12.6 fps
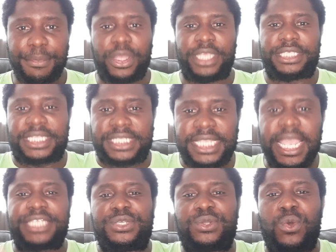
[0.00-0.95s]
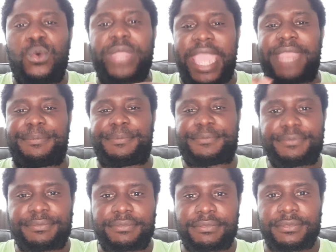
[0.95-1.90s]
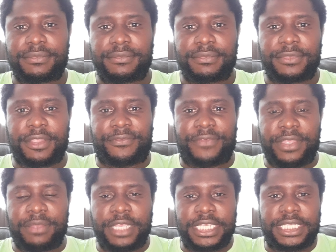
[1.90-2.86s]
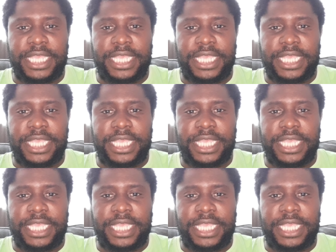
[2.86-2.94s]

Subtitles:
The thing is, there are games where